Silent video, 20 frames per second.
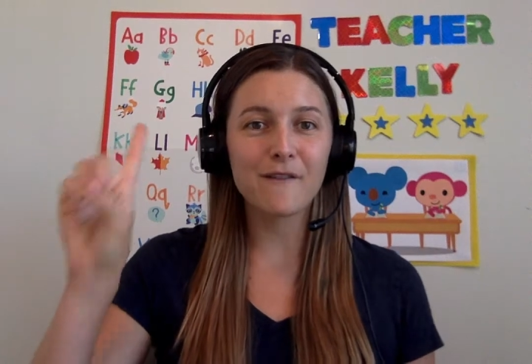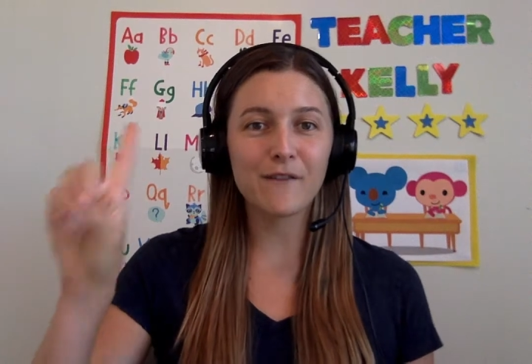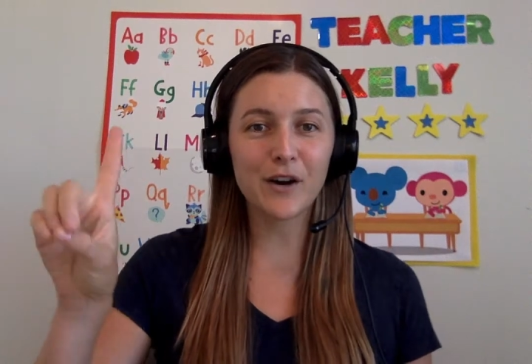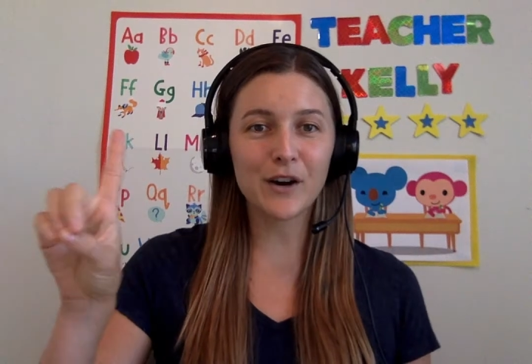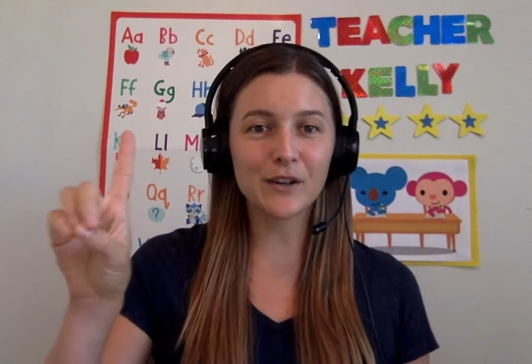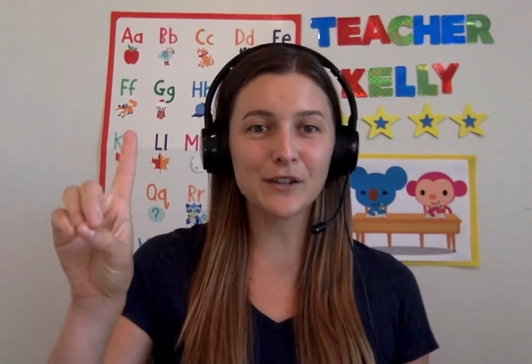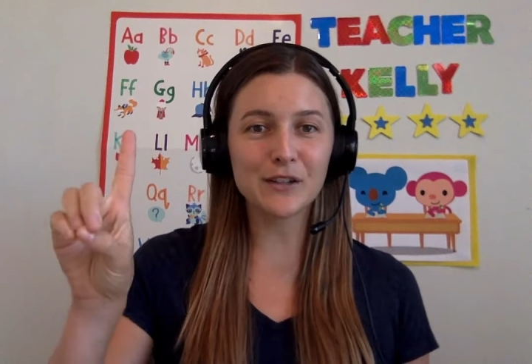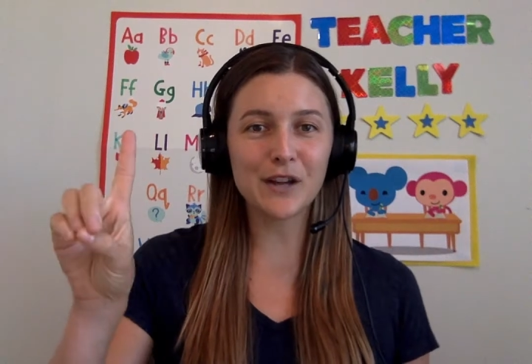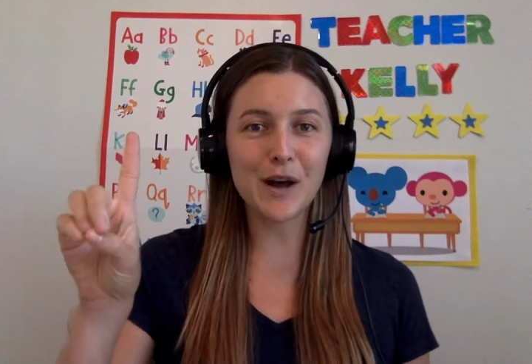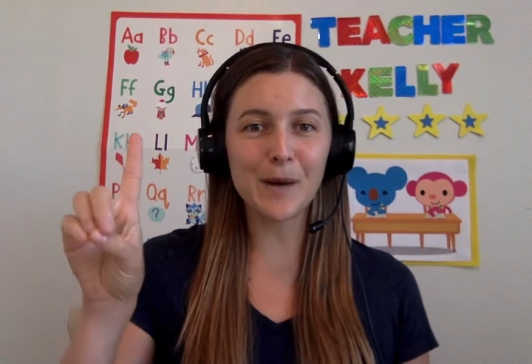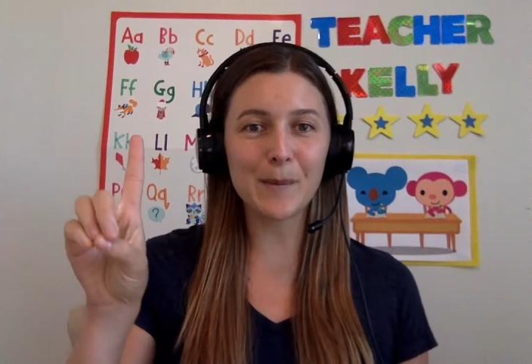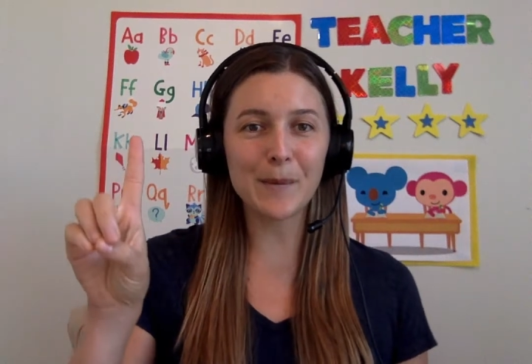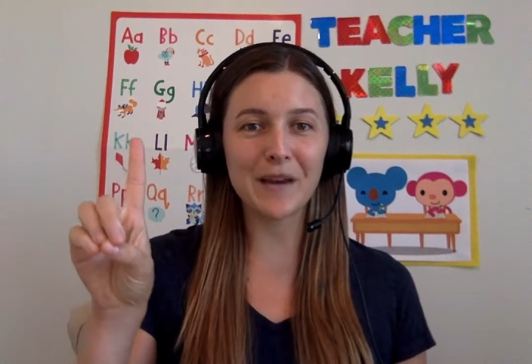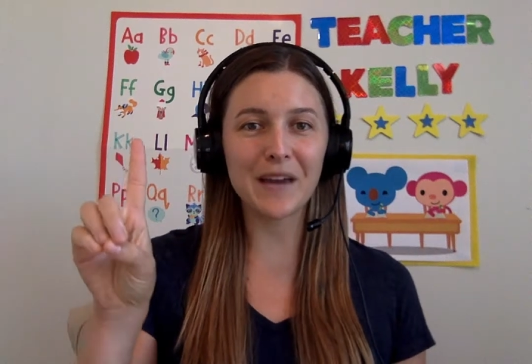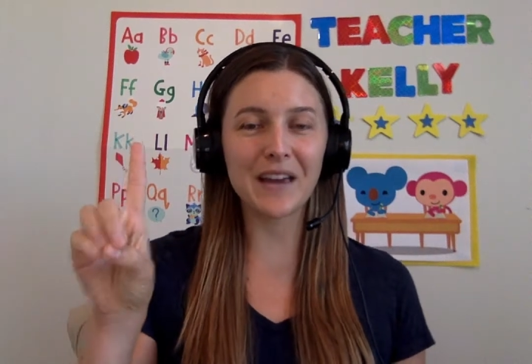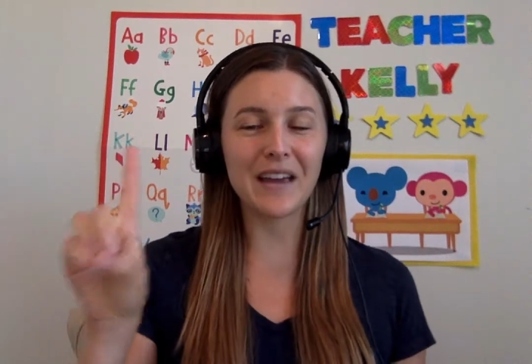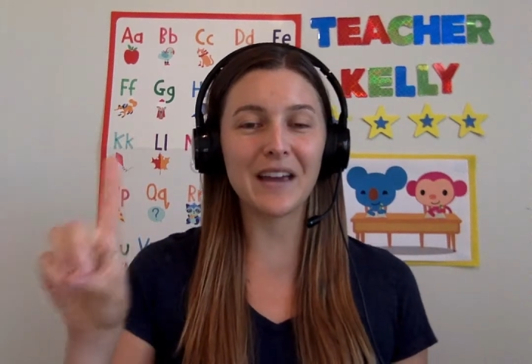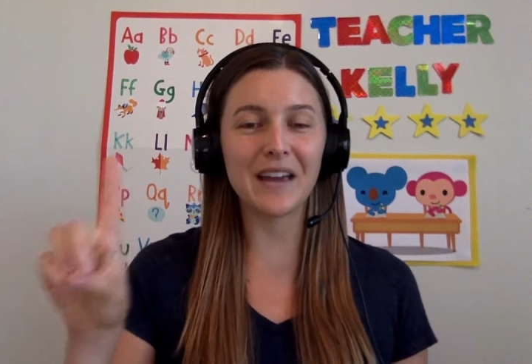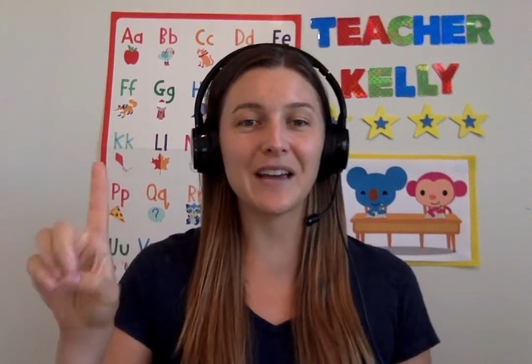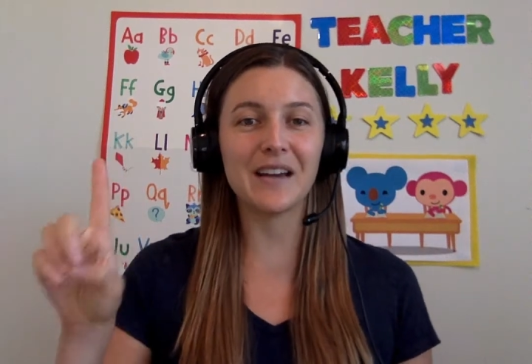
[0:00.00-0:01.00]
First
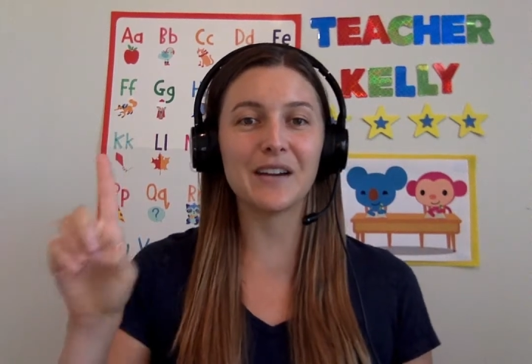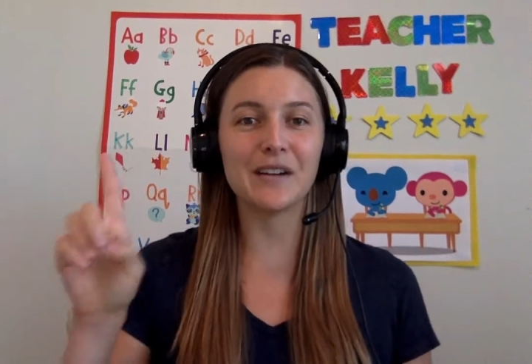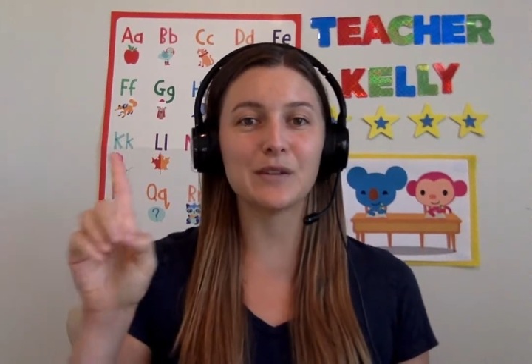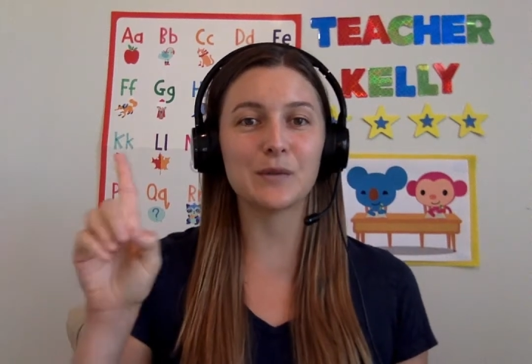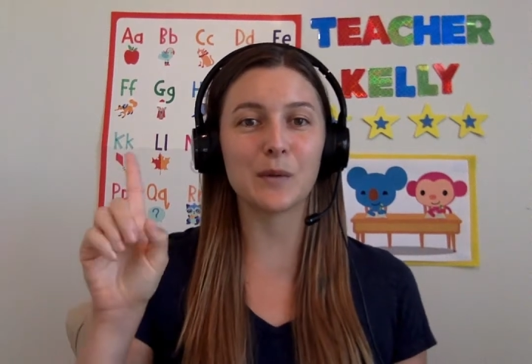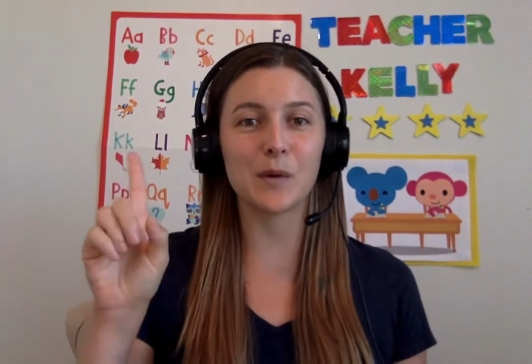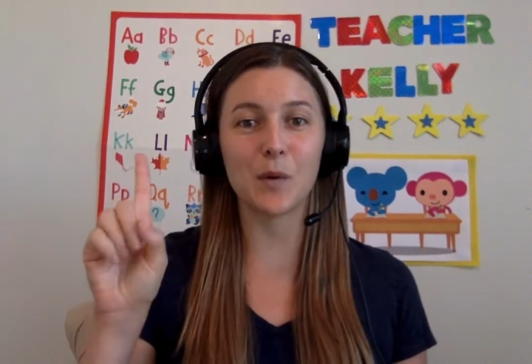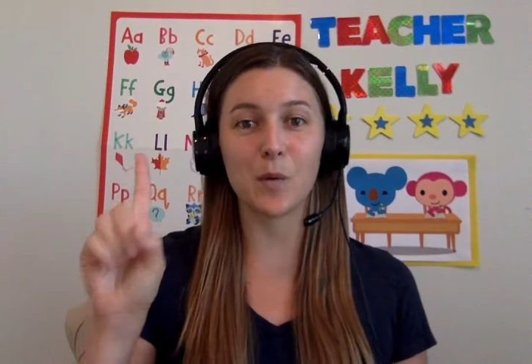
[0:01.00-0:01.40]
topic is